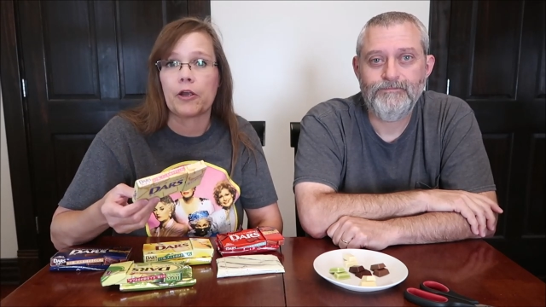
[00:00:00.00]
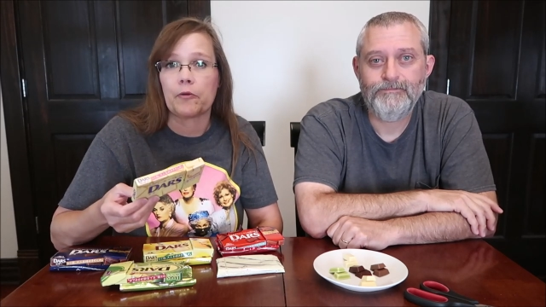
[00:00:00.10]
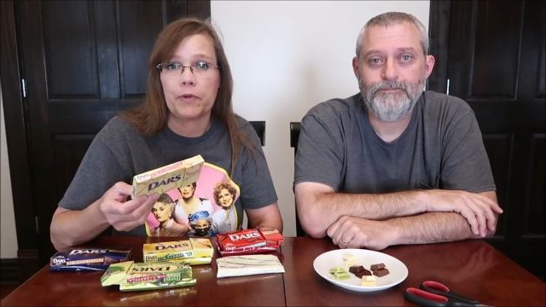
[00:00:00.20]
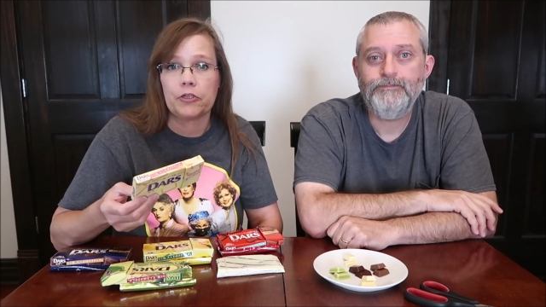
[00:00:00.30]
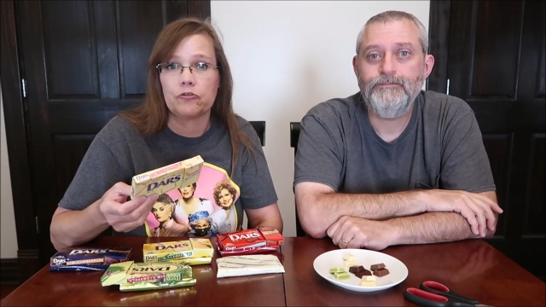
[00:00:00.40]

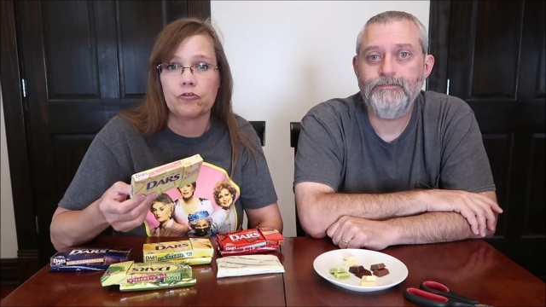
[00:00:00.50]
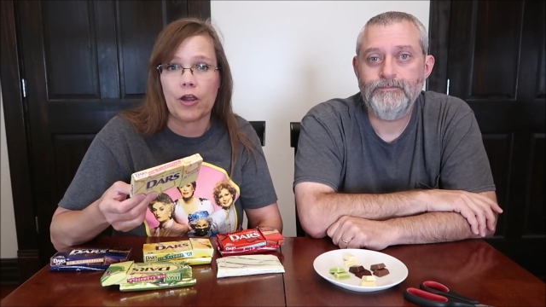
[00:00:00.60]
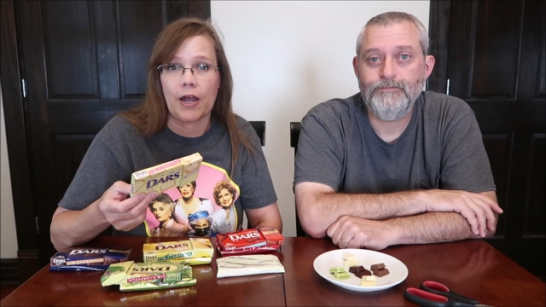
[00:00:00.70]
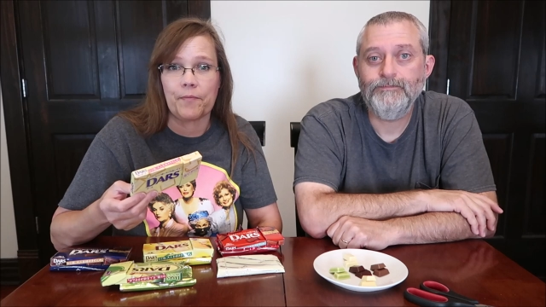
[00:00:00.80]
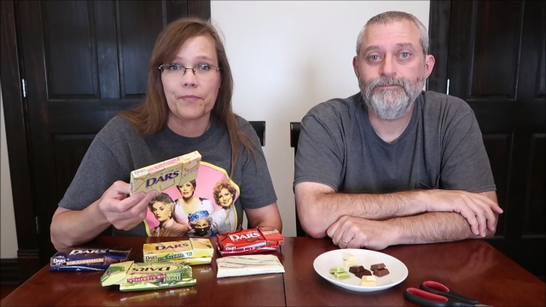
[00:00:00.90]
Speaker 1: recommend you try
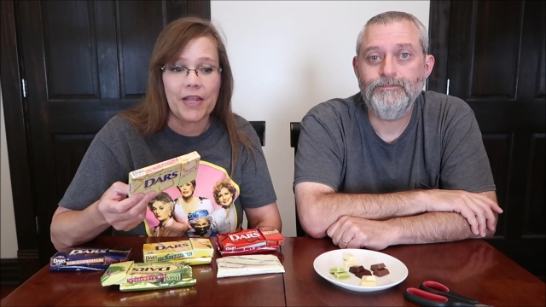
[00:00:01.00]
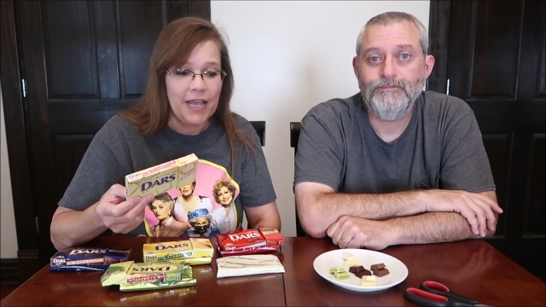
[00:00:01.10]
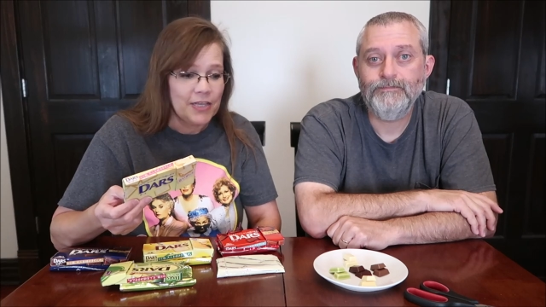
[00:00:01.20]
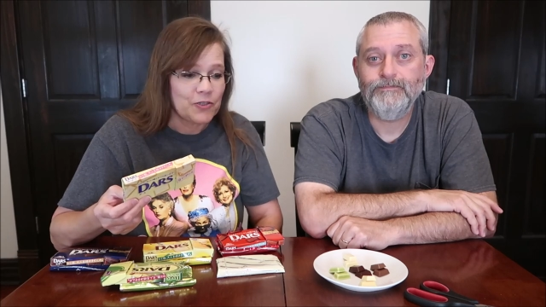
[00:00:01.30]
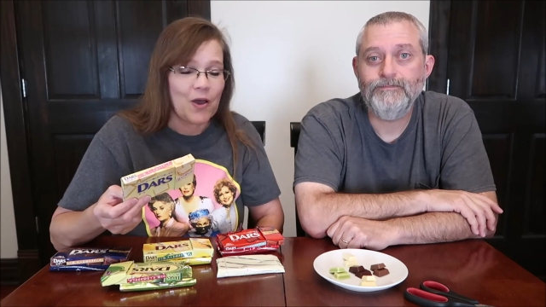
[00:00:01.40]
them.
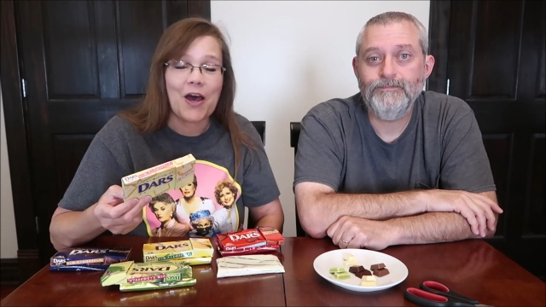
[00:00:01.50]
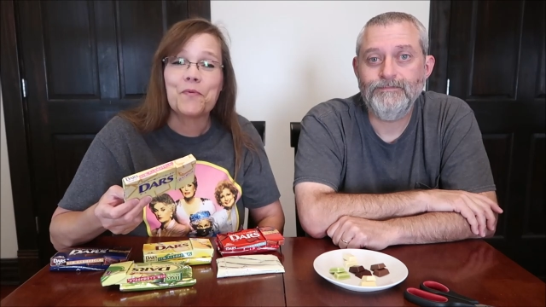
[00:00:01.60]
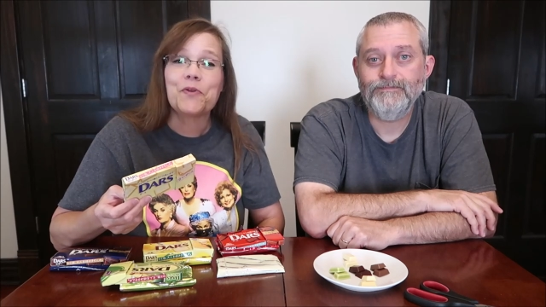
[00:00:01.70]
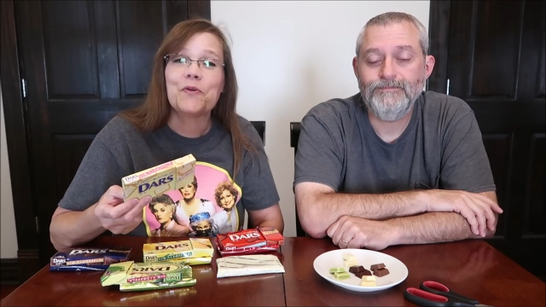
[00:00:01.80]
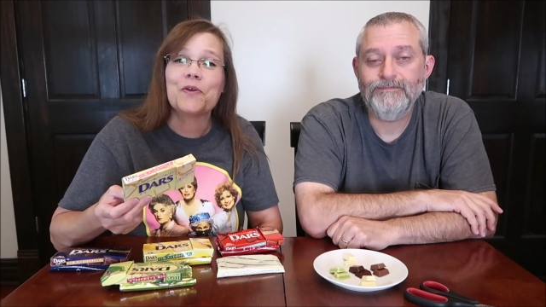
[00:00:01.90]
So I hope
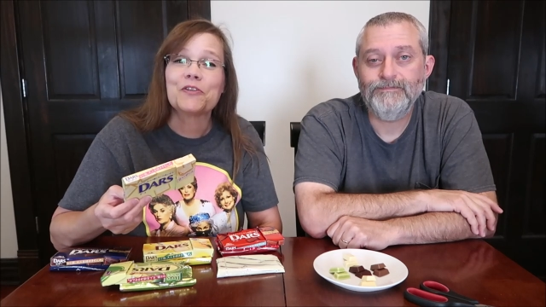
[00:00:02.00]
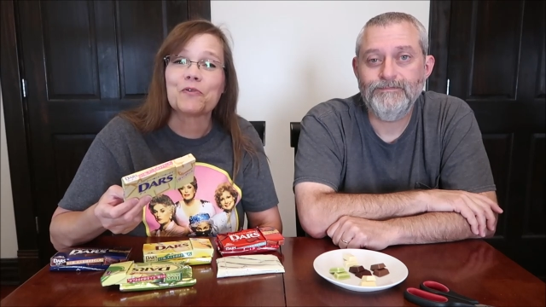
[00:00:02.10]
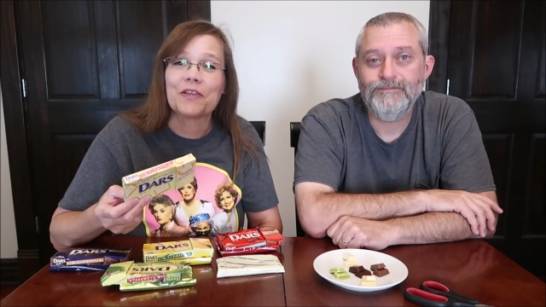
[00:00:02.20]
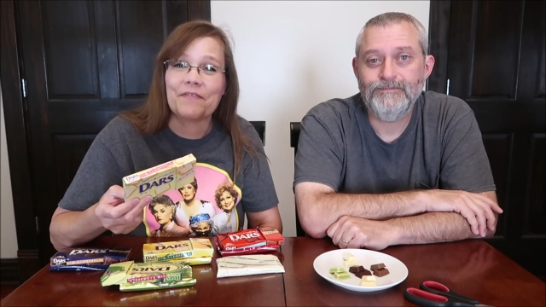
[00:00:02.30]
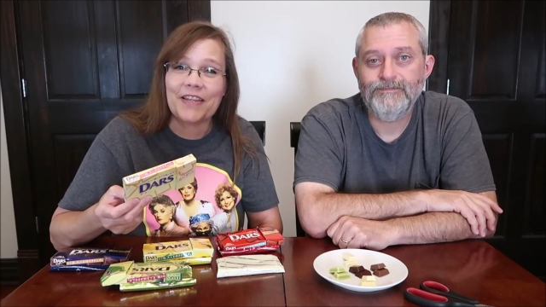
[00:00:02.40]
you enjoyed
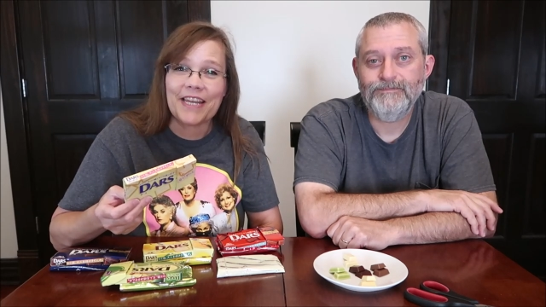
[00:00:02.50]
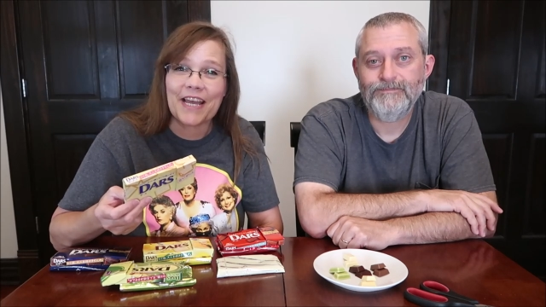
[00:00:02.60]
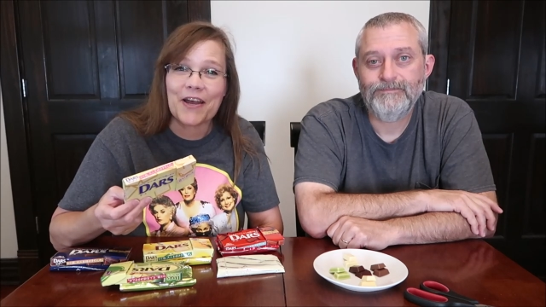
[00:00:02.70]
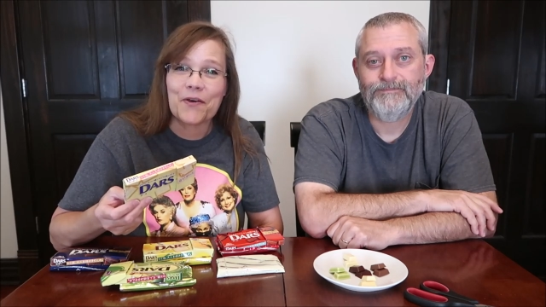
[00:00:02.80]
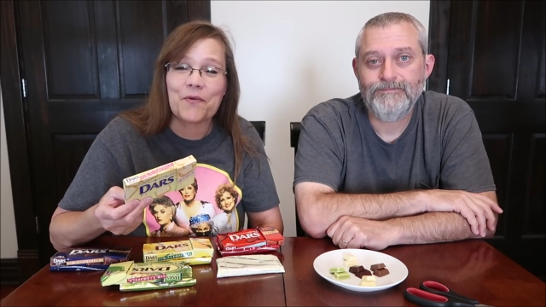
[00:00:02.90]
the
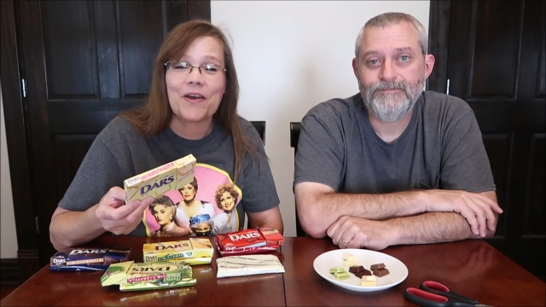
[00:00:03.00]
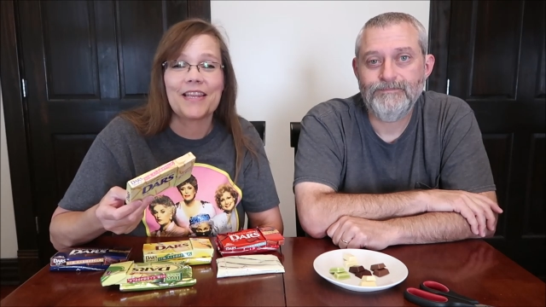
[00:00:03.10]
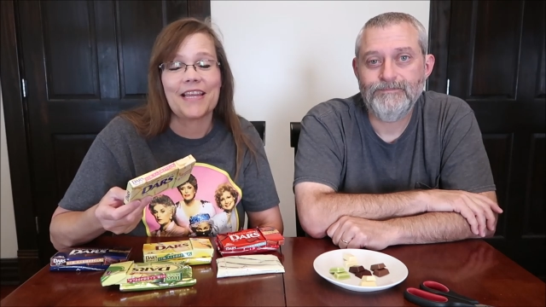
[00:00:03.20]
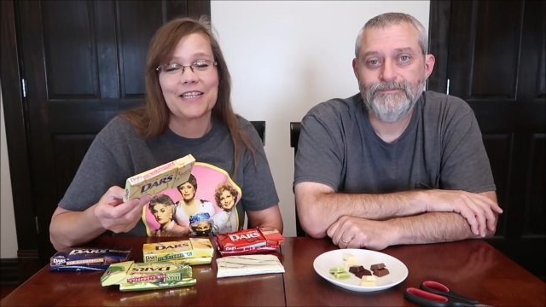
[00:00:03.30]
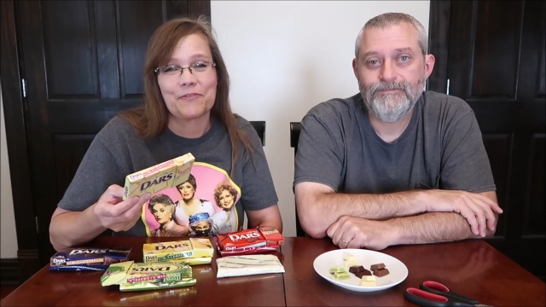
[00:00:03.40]
video, and
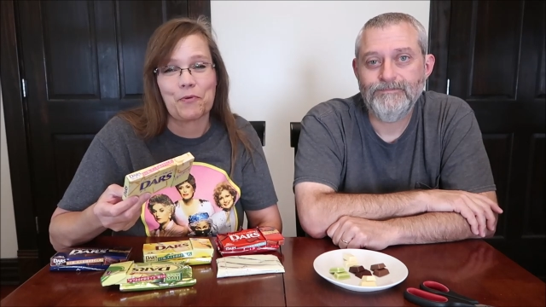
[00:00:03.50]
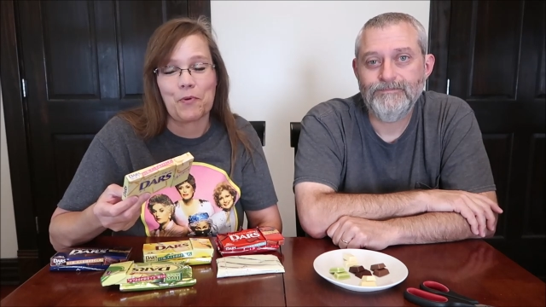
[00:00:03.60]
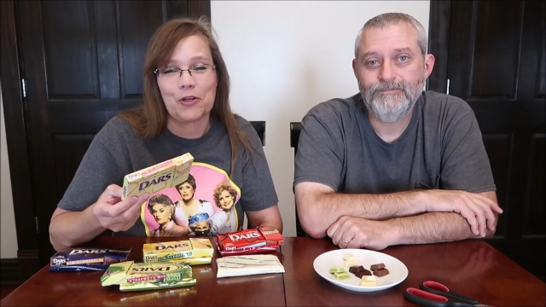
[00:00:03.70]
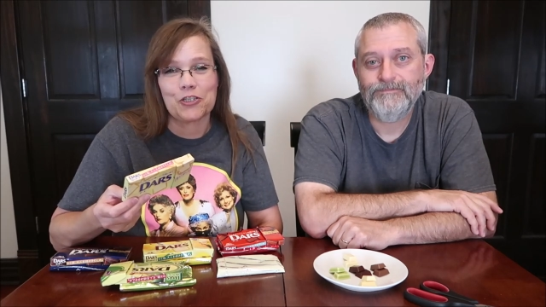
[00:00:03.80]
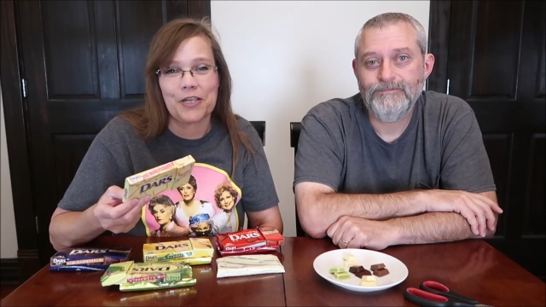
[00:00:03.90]
thanks for
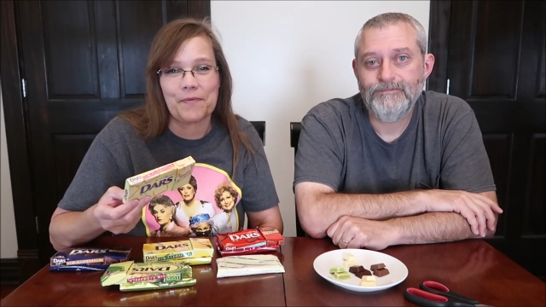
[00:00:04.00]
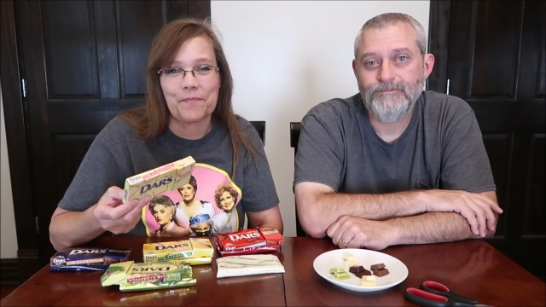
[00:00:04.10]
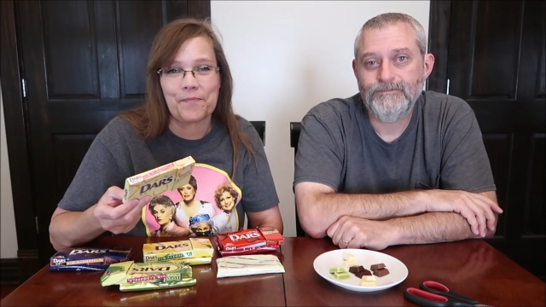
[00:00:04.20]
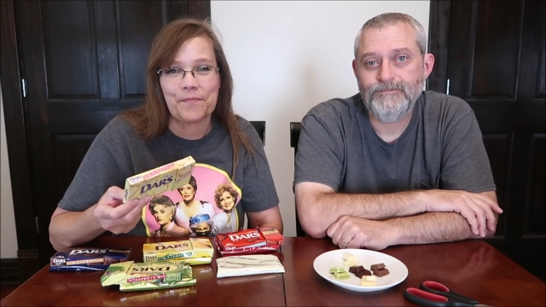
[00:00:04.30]
watching.